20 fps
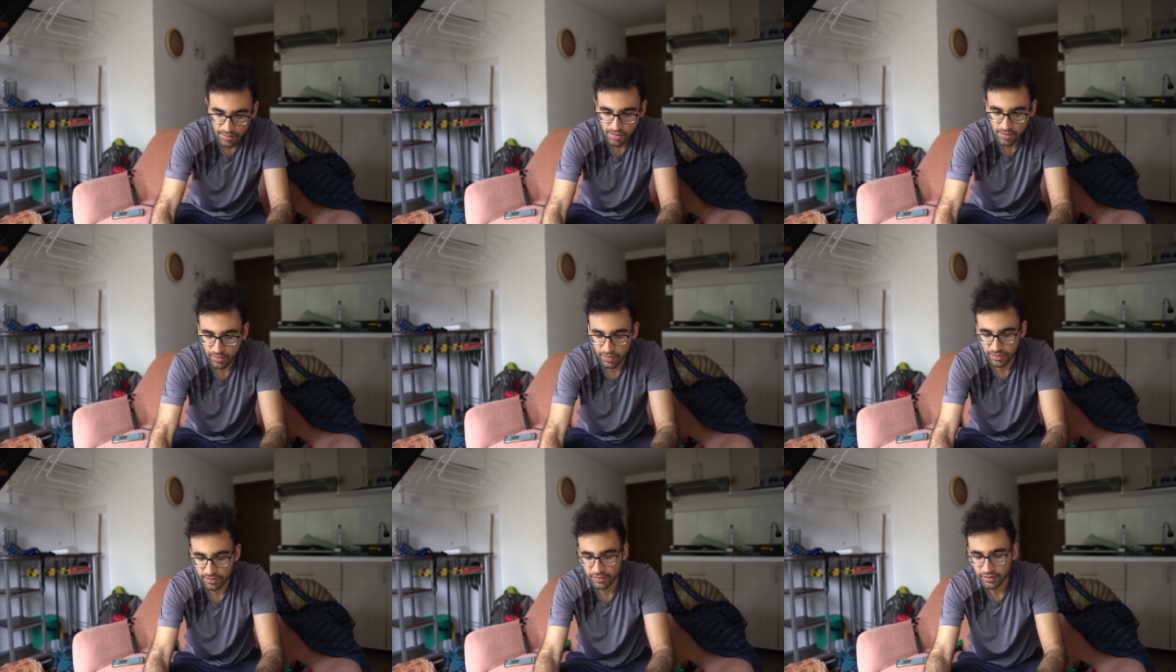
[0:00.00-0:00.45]

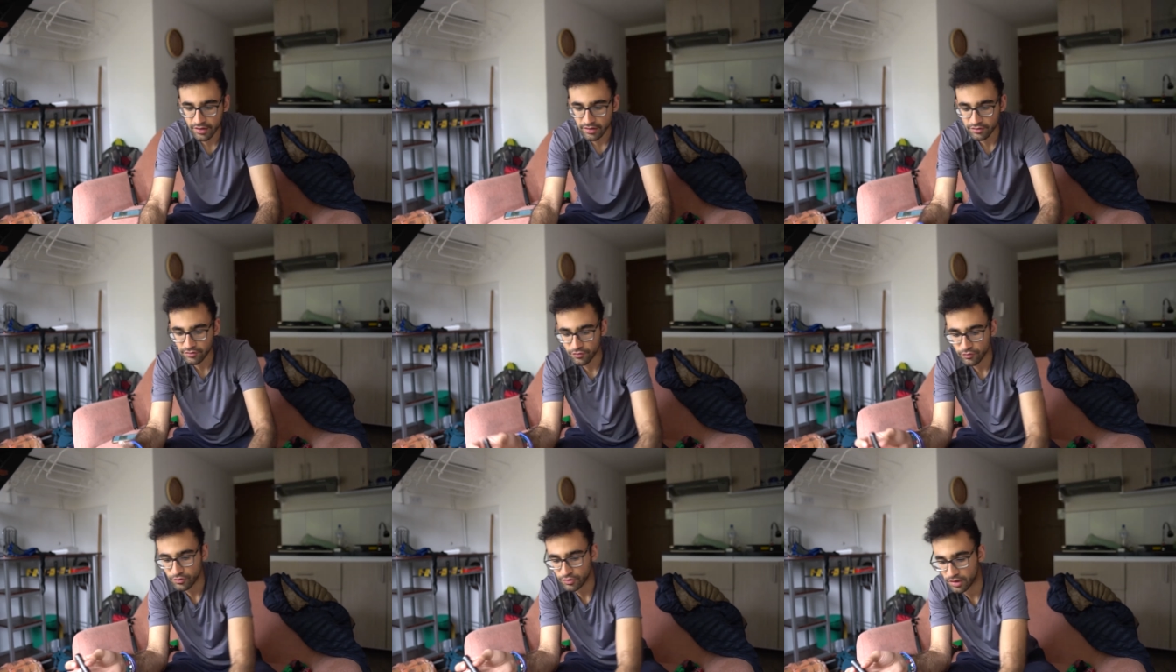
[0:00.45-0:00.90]
All right, the
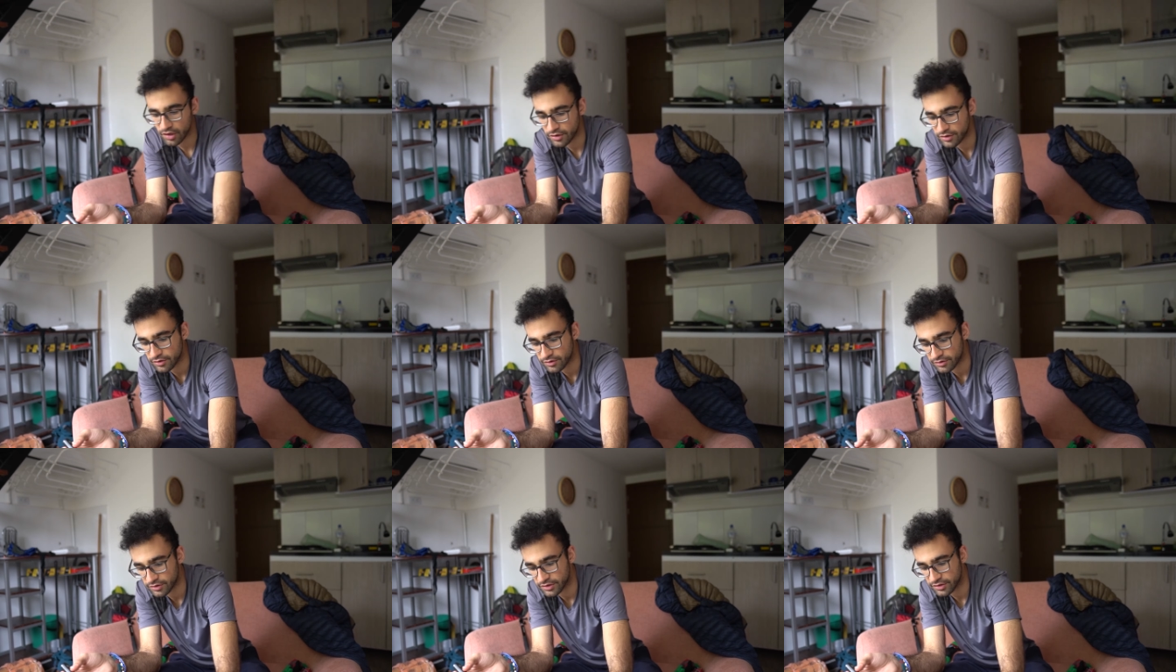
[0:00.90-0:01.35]
next fruit on
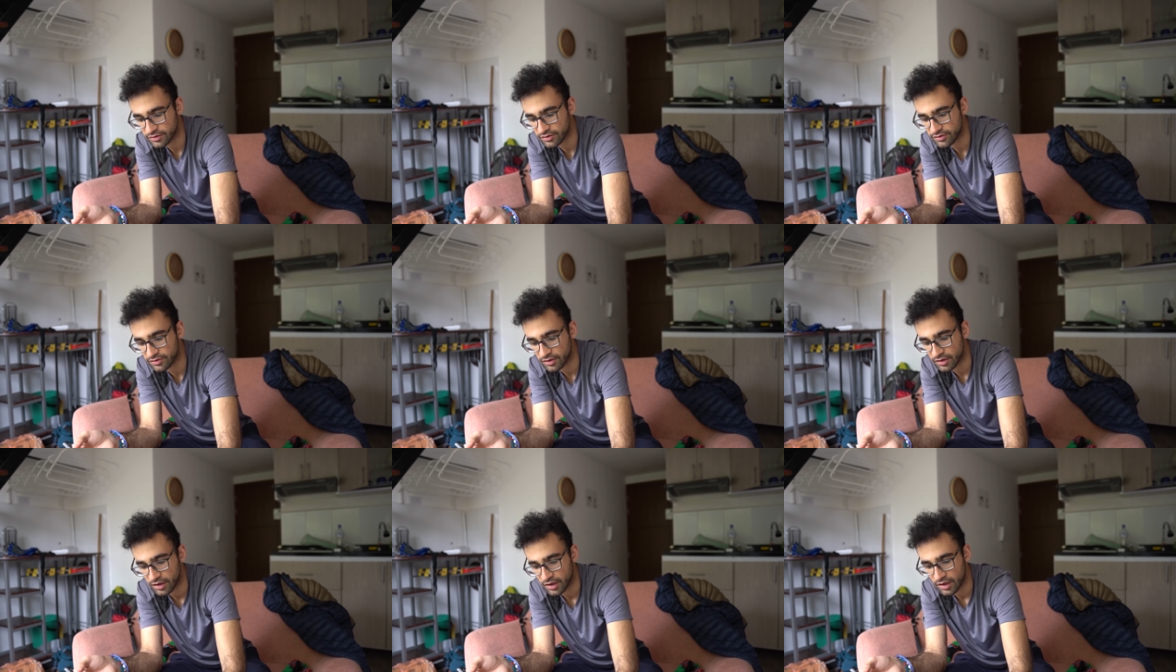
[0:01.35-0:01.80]
our
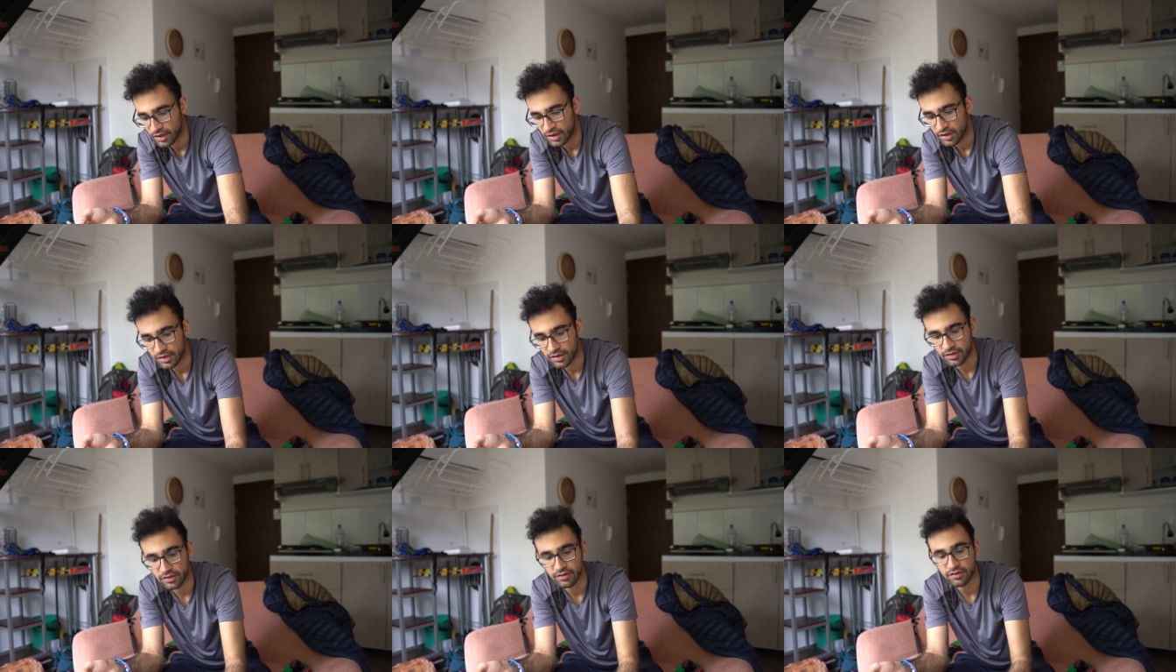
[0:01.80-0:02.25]
list
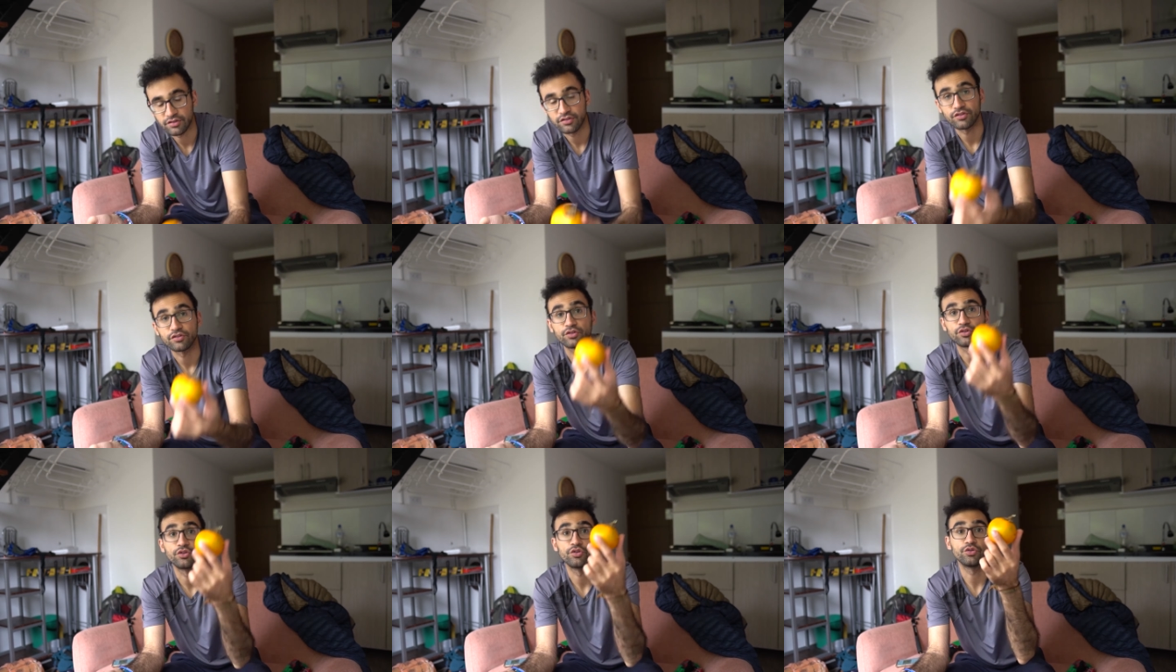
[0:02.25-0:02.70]

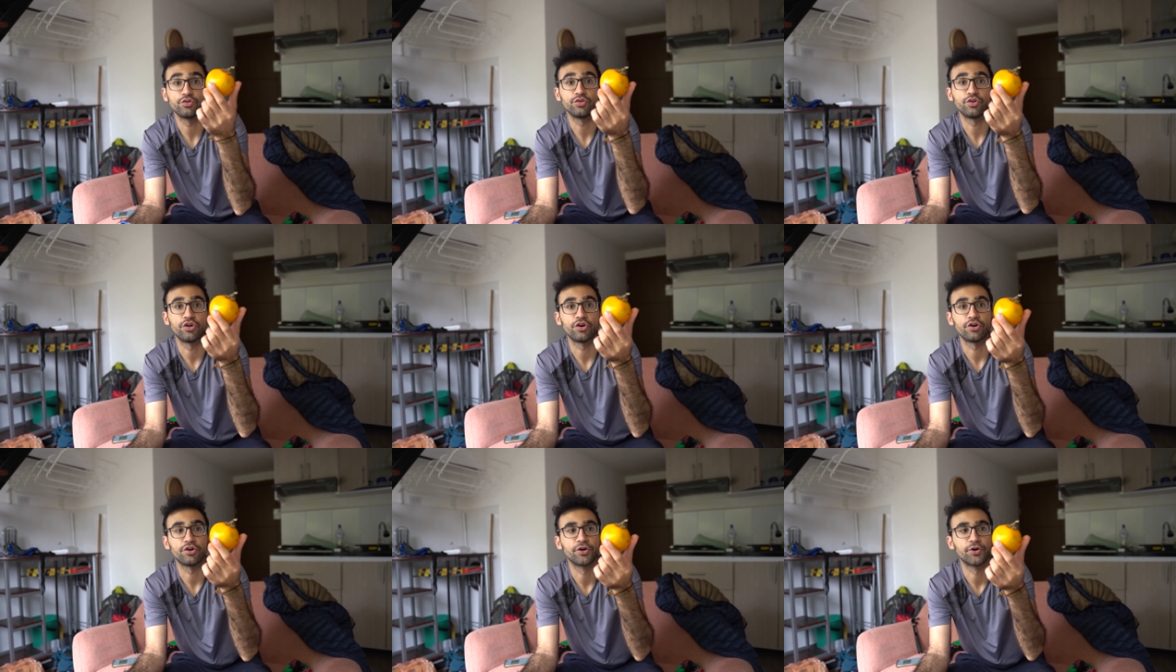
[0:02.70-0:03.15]
is
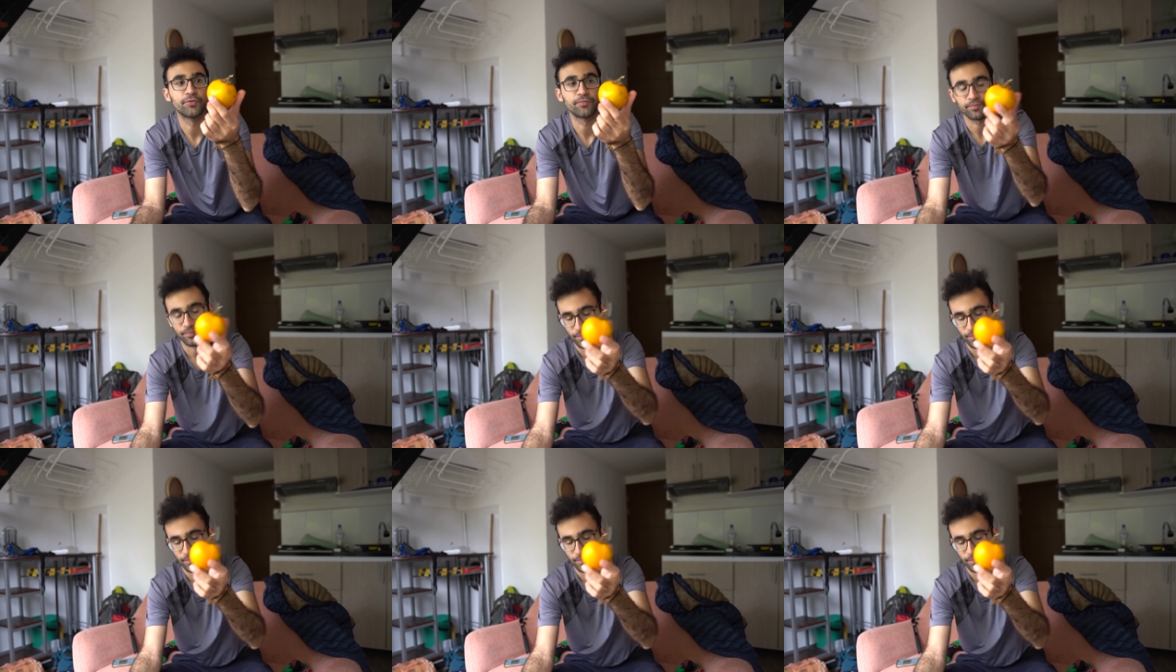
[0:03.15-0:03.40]
Lulu.